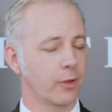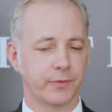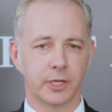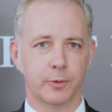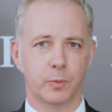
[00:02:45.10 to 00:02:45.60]
I
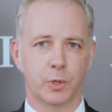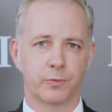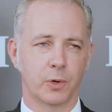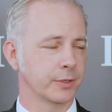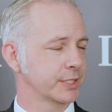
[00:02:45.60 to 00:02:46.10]
think it would be
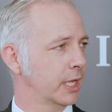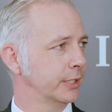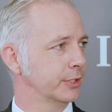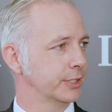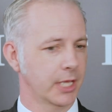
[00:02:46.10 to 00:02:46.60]
worthwhile
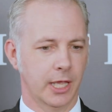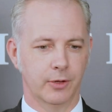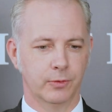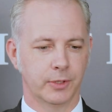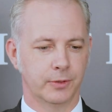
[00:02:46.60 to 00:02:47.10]
saying just
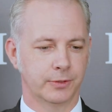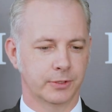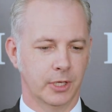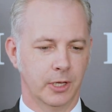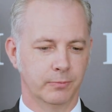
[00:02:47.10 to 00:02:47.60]
there, all those